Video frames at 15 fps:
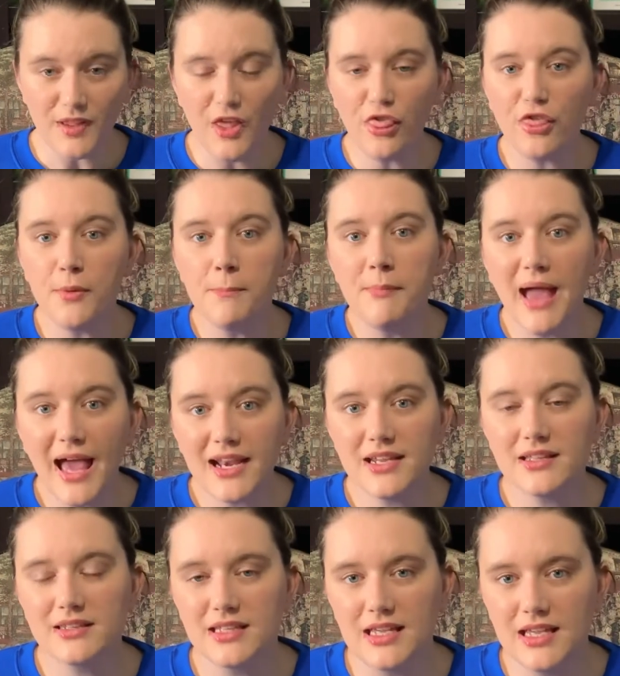
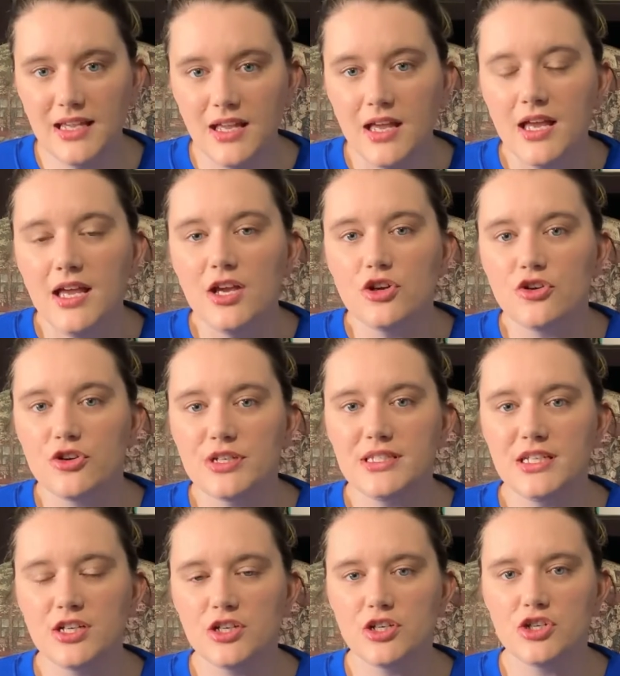Thematically,
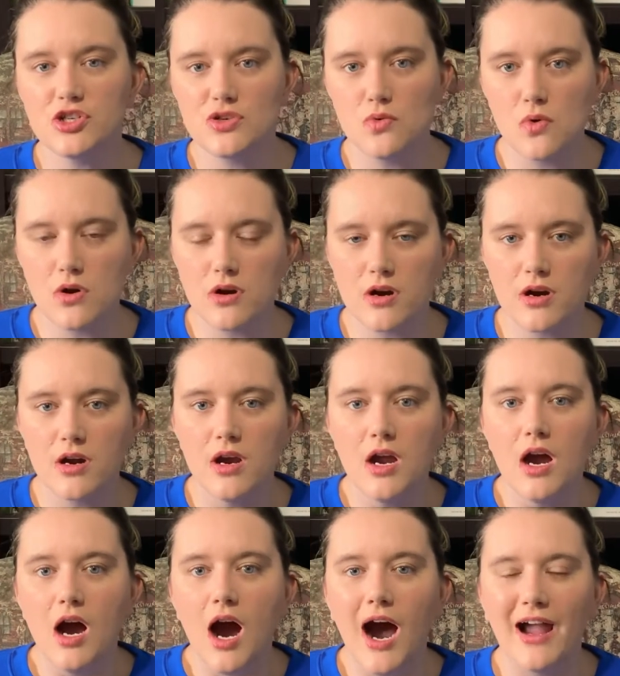Kristin Cashore,
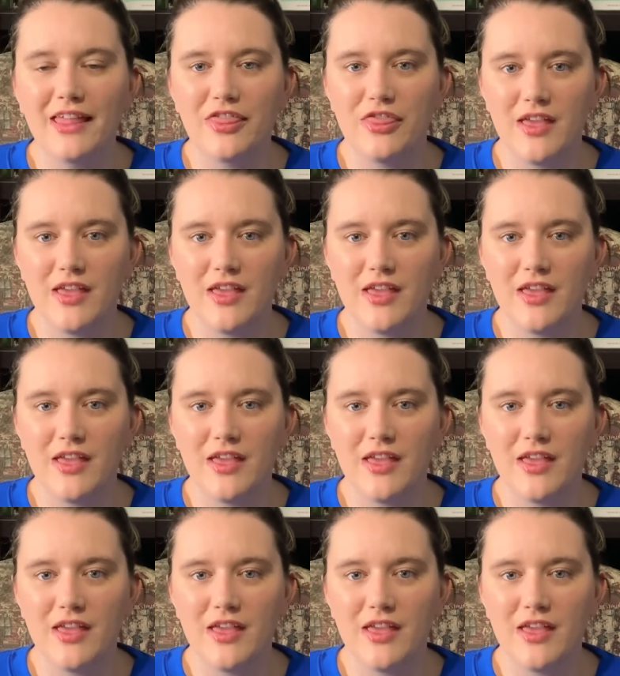I